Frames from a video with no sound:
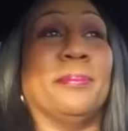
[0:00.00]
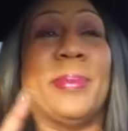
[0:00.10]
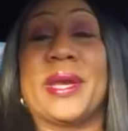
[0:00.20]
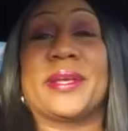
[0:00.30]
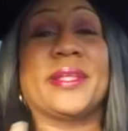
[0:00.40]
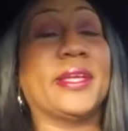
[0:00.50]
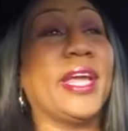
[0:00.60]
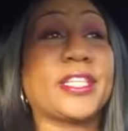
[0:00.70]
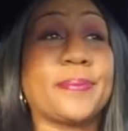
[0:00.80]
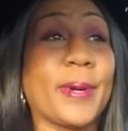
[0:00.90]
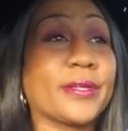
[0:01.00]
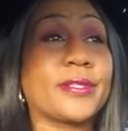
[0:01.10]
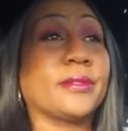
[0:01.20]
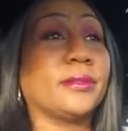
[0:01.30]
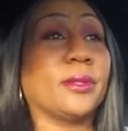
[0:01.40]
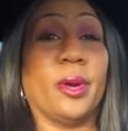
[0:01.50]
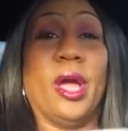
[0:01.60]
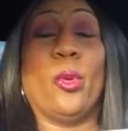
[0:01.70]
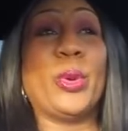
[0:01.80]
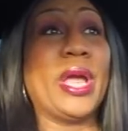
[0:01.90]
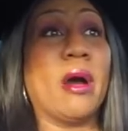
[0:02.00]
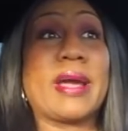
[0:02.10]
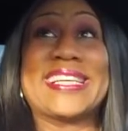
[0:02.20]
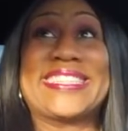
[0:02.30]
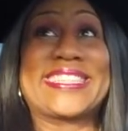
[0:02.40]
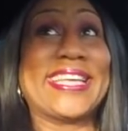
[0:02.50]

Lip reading: better than the next person. We all got